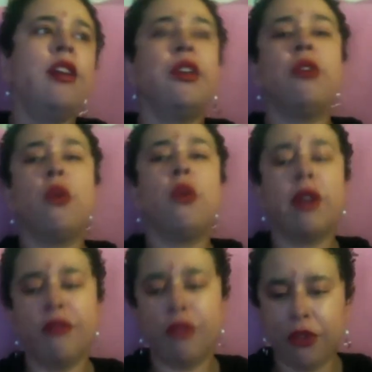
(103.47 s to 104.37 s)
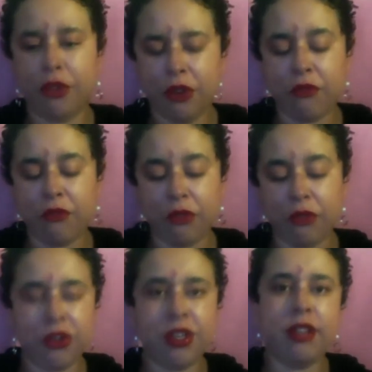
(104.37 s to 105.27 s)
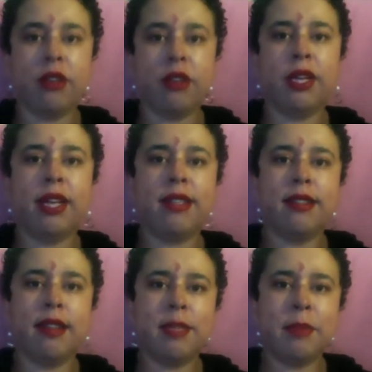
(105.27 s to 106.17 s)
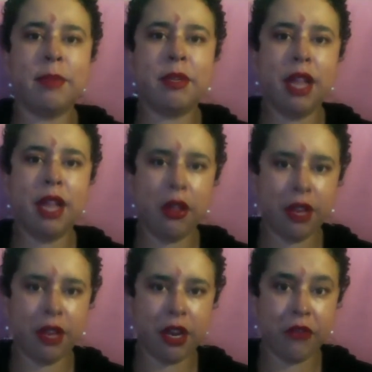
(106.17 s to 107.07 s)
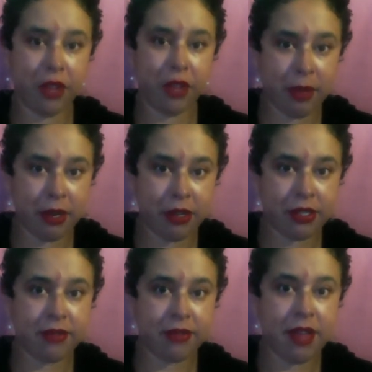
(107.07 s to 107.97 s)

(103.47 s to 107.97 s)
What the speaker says: going further still and realizing that it's mental health and how you feel about yourself.